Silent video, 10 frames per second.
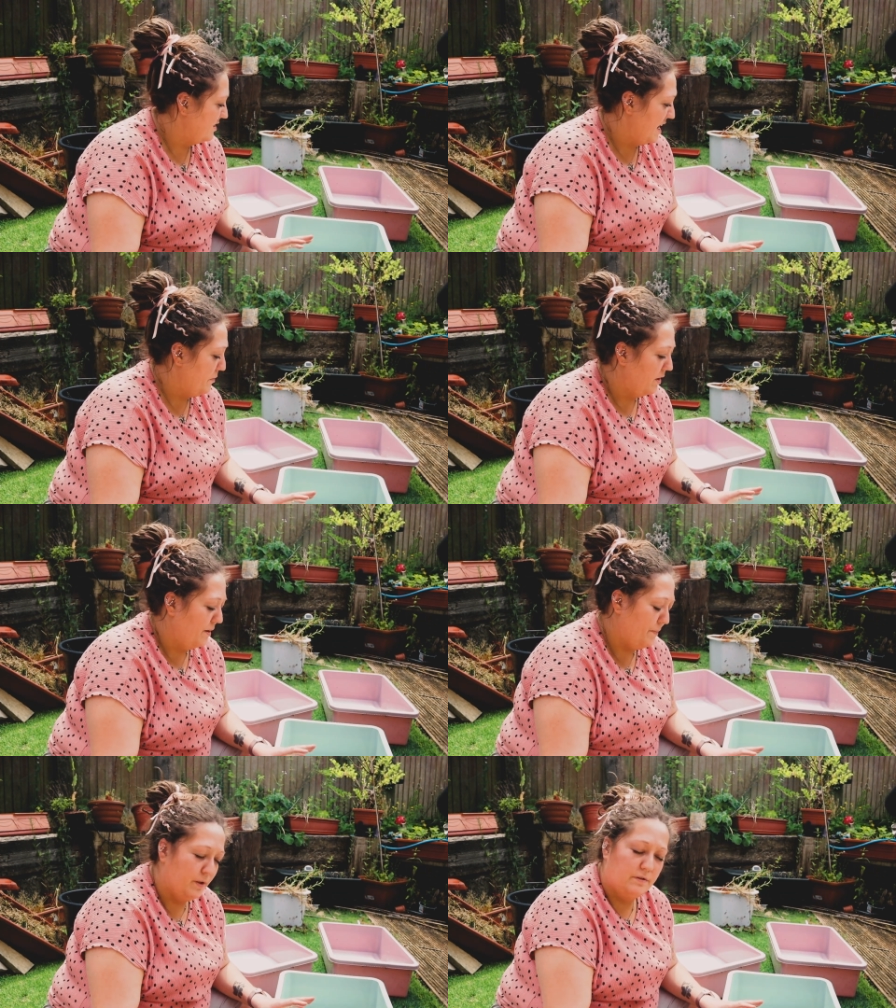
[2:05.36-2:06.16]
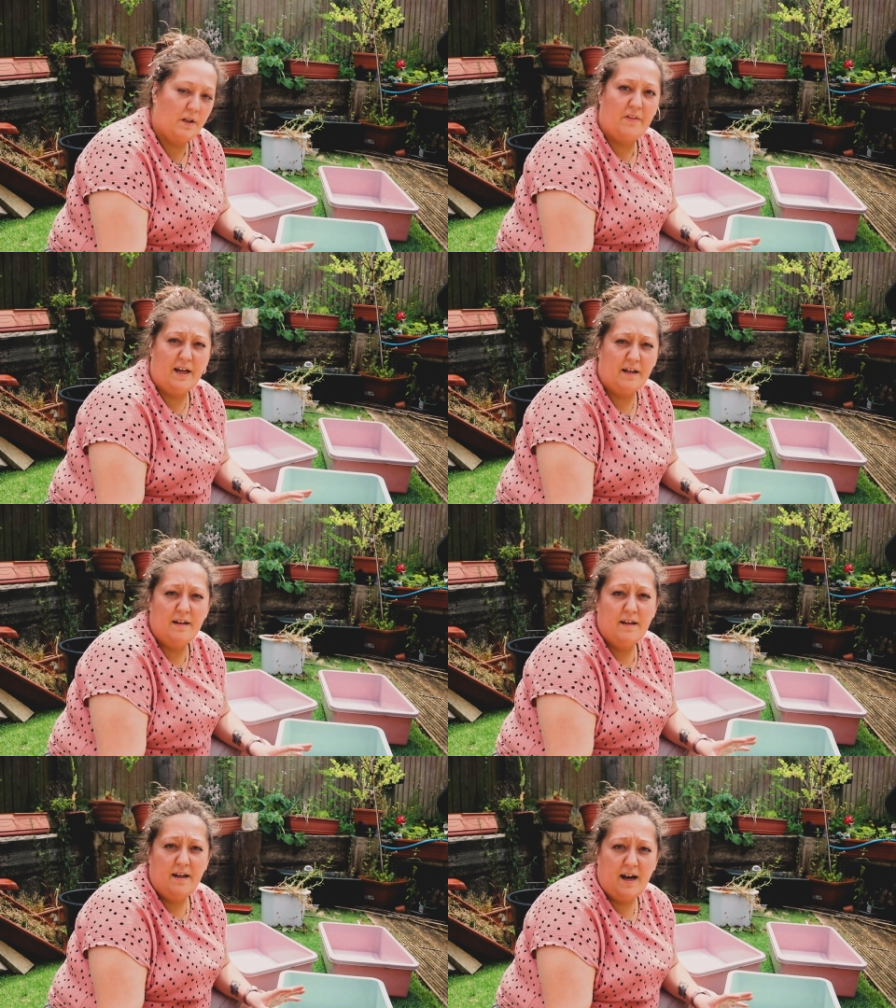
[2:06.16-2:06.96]
today while I build the thing,
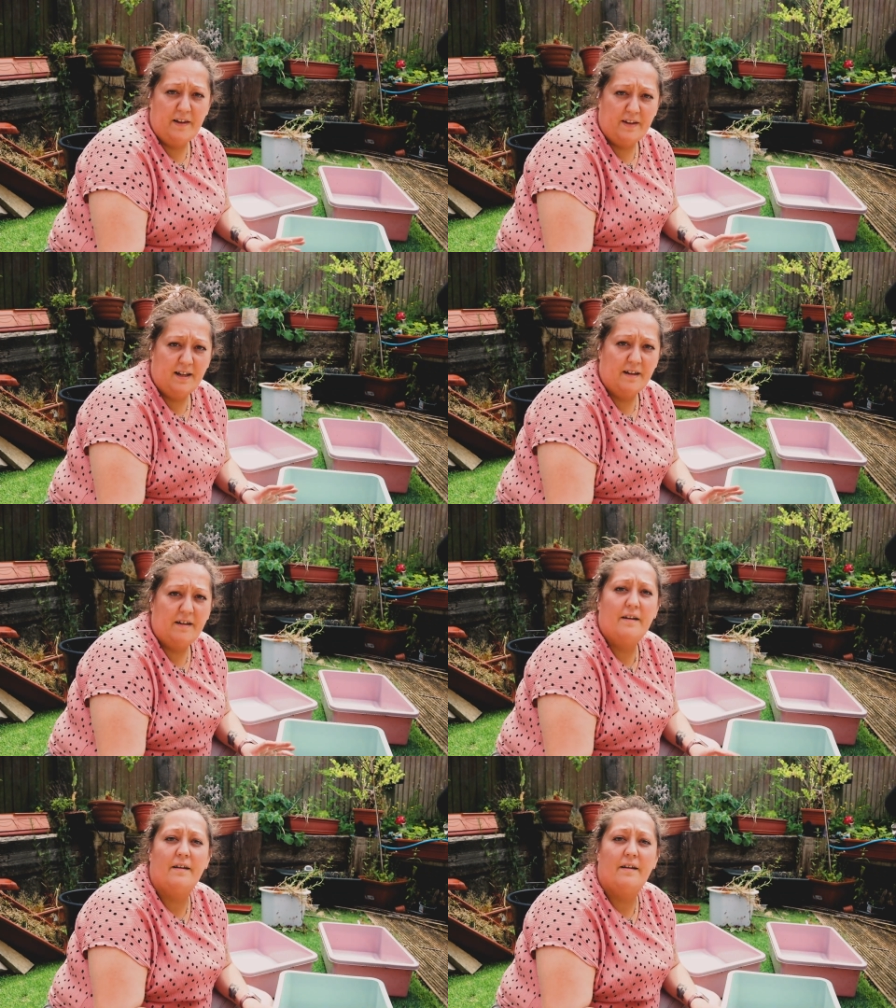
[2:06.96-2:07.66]
and then